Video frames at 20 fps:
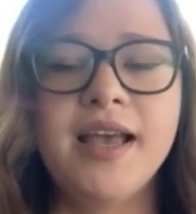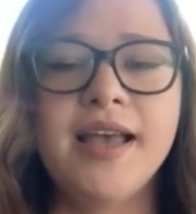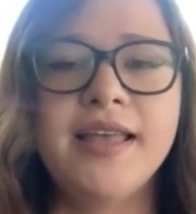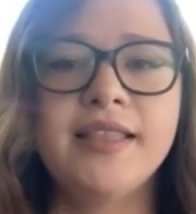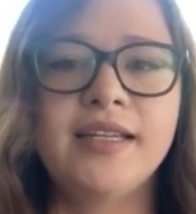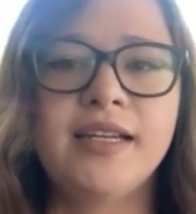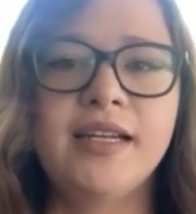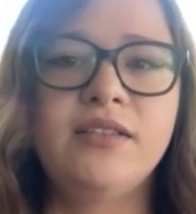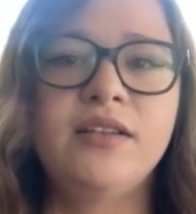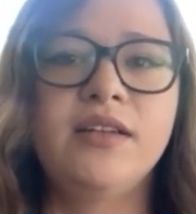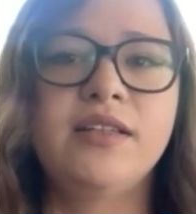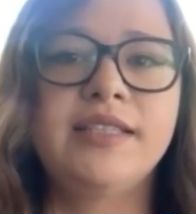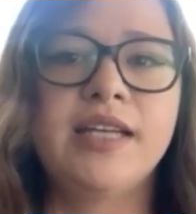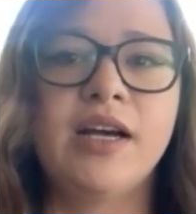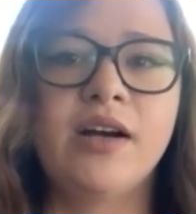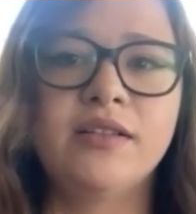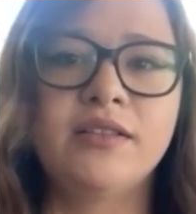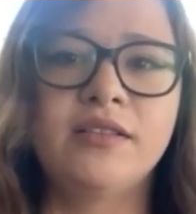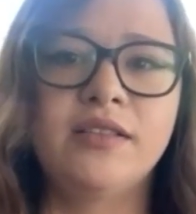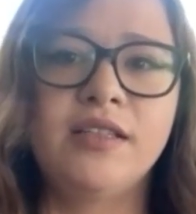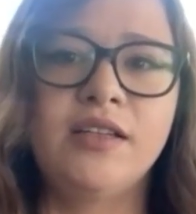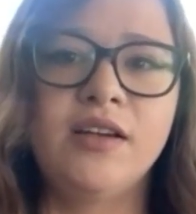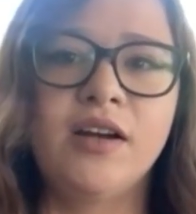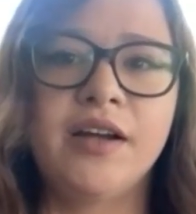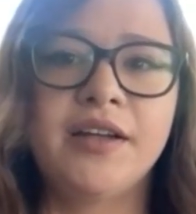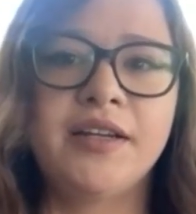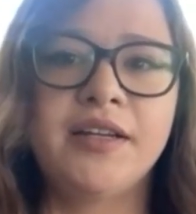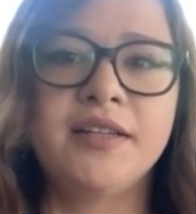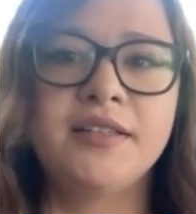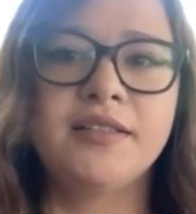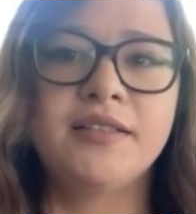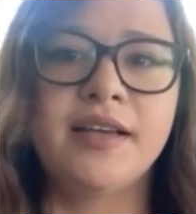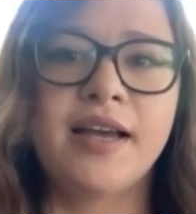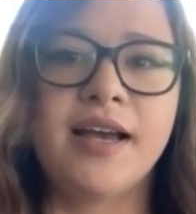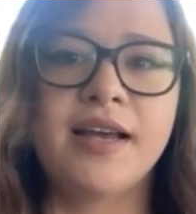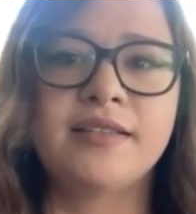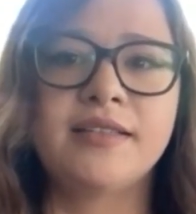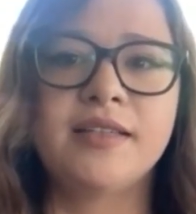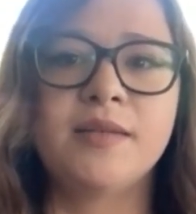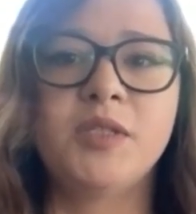and then I looked out into the audience,
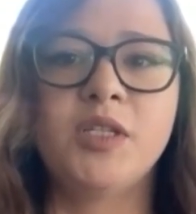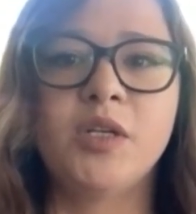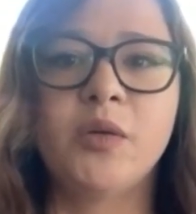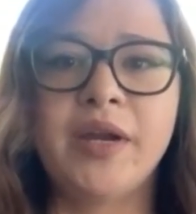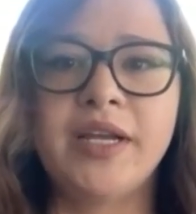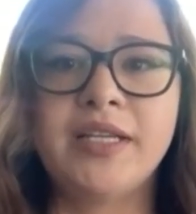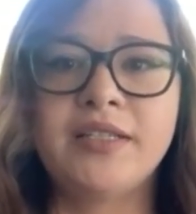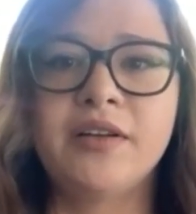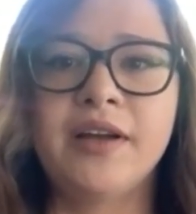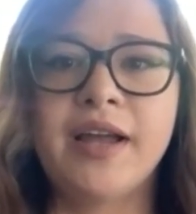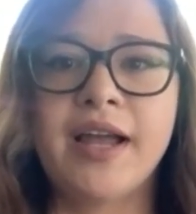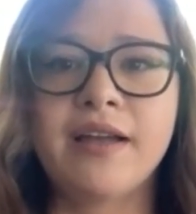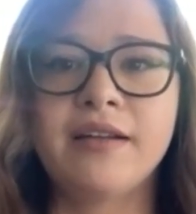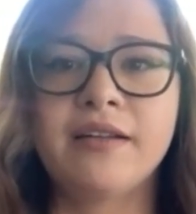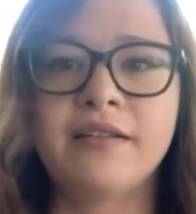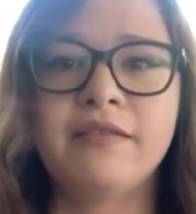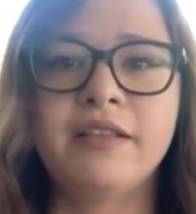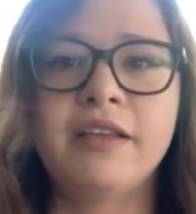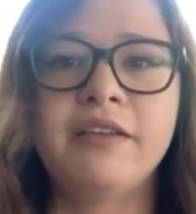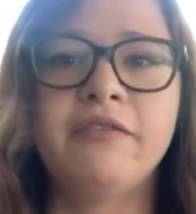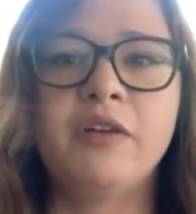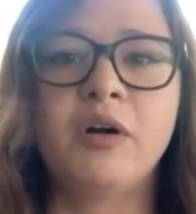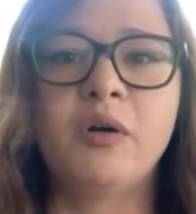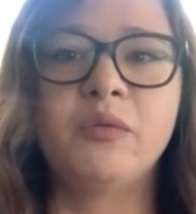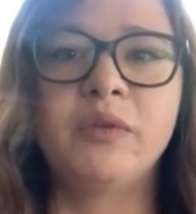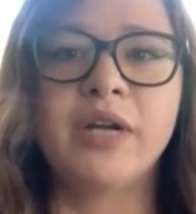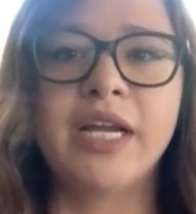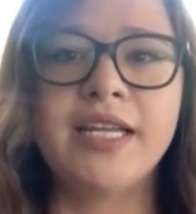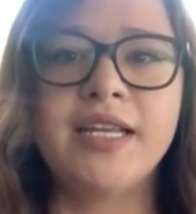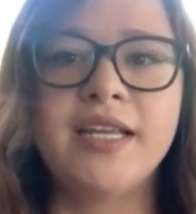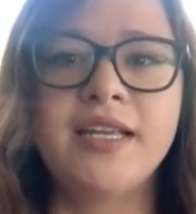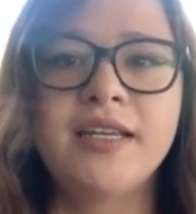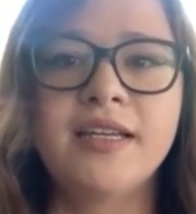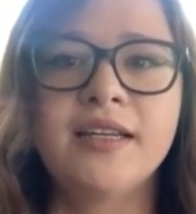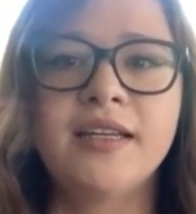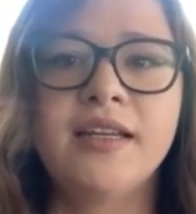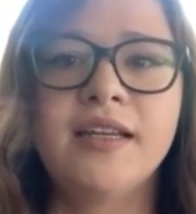asked them to raise their hand if they felt ready,